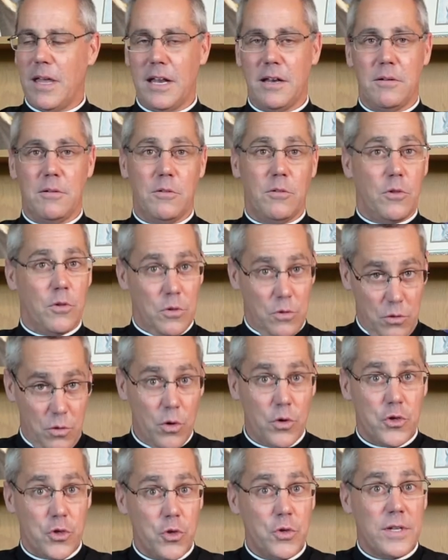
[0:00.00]
And
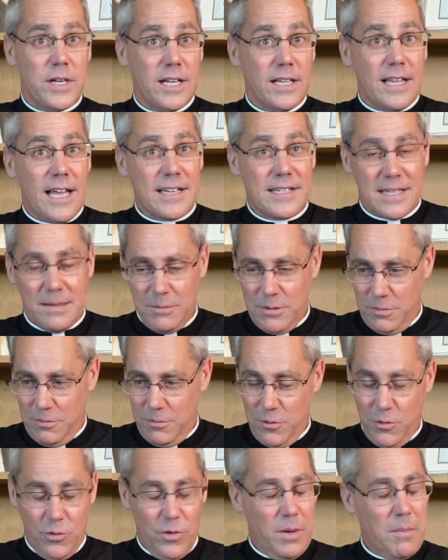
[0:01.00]
those who did it last time,
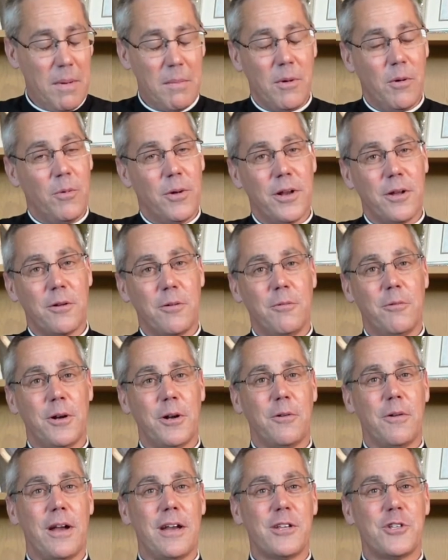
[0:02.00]
you'll remember what a
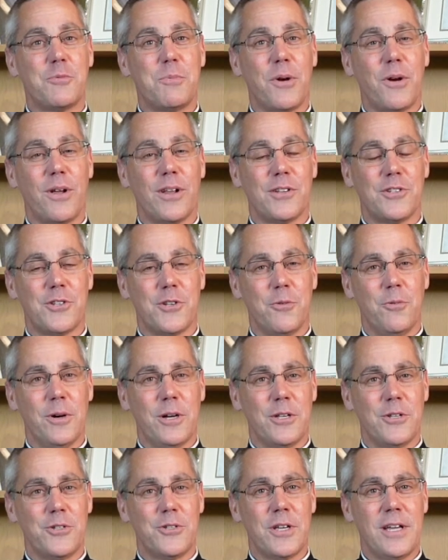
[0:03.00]
great experience it
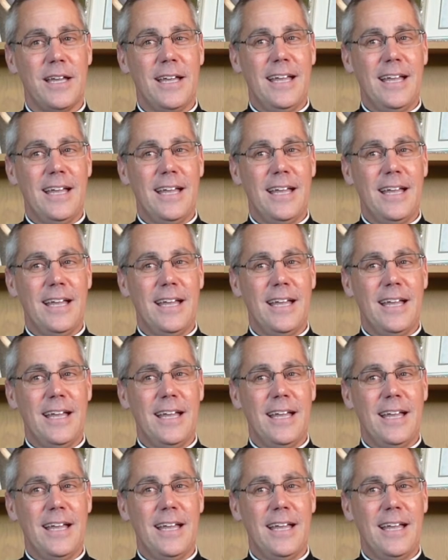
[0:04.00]
was.